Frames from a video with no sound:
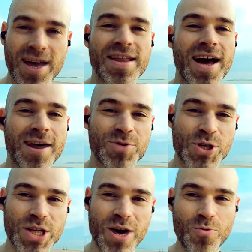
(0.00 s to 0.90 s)
Hey there, I'm
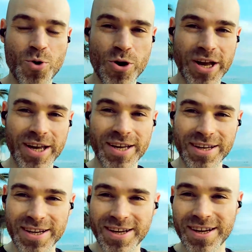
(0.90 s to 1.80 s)
just out
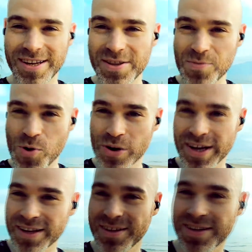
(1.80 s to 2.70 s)
walking uh, in the
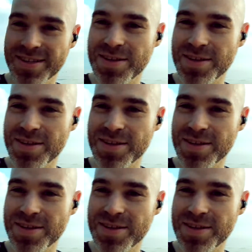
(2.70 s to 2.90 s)
morning.